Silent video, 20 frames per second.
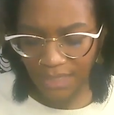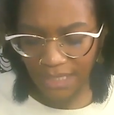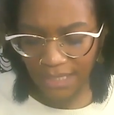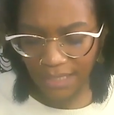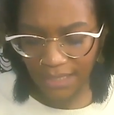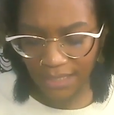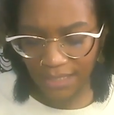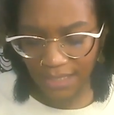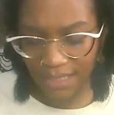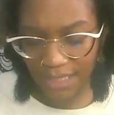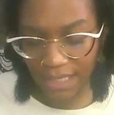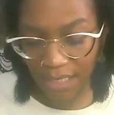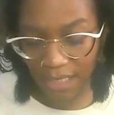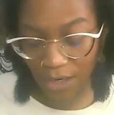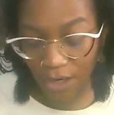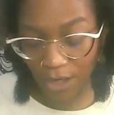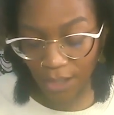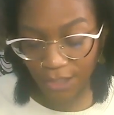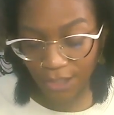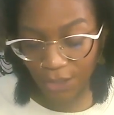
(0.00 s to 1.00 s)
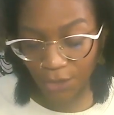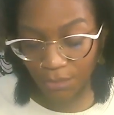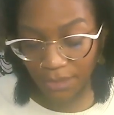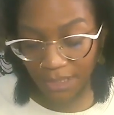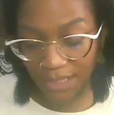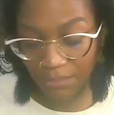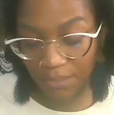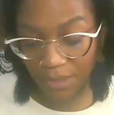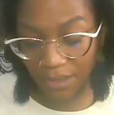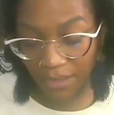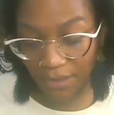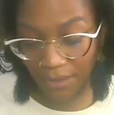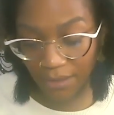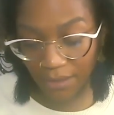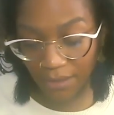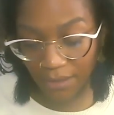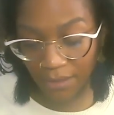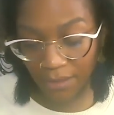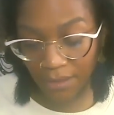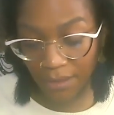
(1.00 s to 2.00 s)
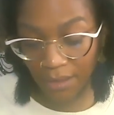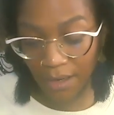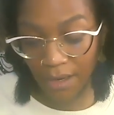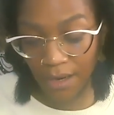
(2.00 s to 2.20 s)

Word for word: uh, this can also be speaking